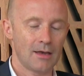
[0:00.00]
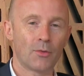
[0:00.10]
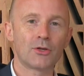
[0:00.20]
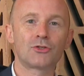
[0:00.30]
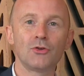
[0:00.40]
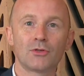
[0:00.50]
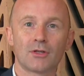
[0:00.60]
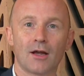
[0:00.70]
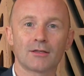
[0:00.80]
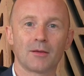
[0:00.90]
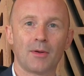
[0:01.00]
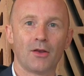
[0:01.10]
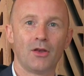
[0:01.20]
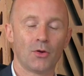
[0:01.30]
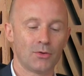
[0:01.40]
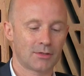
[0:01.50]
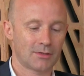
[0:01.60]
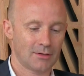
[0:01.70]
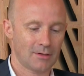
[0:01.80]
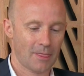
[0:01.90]
Now, when students ask about
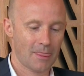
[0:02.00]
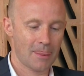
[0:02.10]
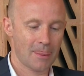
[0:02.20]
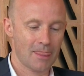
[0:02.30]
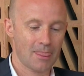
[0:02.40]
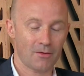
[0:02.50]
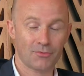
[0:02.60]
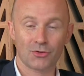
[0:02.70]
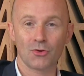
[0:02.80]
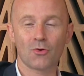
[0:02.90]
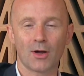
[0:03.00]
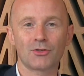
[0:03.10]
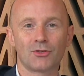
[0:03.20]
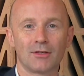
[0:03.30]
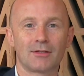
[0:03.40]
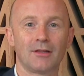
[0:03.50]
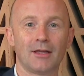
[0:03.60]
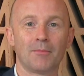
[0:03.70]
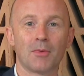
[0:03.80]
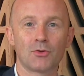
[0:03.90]
notes, the two questions that
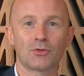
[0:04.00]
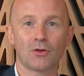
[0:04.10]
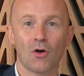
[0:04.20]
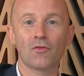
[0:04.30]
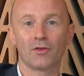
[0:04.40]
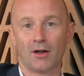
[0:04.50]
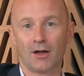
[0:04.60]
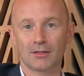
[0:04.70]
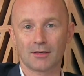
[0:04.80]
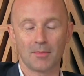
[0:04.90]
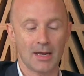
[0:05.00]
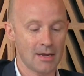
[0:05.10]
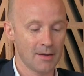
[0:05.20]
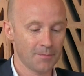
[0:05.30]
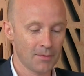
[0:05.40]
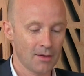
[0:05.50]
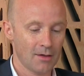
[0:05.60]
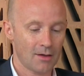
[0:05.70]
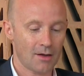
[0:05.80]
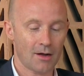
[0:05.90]
they most often ask me
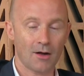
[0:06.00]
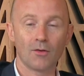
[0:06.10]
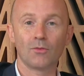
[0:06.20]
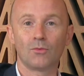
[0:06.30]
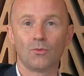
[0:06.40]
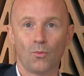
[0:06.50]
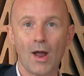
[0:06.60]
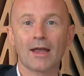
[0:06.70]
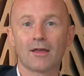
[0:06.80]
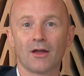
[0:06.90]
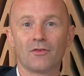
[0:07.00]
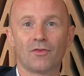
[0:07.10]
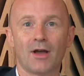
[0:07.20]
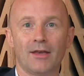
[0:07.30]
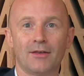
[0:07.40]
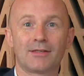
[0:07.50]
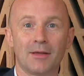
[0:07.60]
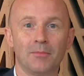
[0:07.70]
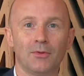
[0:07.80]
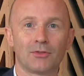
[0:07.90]
are, where can I find
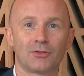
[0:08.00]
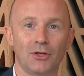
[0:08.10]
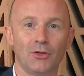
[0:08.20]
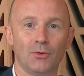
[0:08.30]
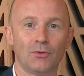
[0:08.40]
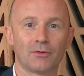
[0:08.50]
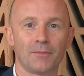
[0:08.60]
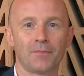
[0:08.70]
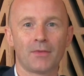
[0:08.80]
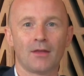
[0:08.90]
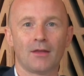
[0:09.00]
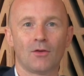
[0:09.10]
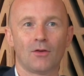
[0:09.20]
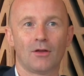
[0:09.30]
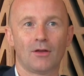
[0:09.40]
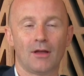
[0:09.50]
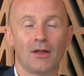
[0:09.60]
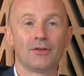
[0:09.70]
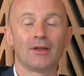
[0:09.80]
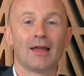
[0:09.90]
symbols to use?
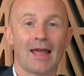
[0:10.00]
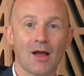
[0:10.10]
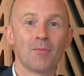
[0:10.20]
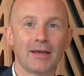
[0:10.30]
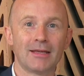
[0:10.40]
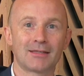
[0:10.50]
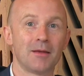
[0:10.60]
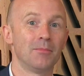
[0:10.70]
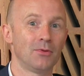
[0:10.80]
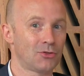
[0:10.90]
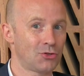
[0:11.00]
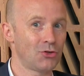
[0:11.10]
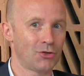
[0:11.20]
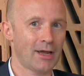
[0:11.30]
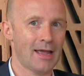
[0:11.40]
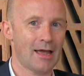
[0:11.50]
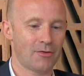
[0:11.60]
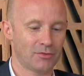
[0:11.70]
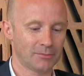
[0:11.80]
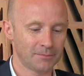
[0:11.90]
And how many symbols should I
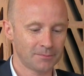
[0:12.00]
have?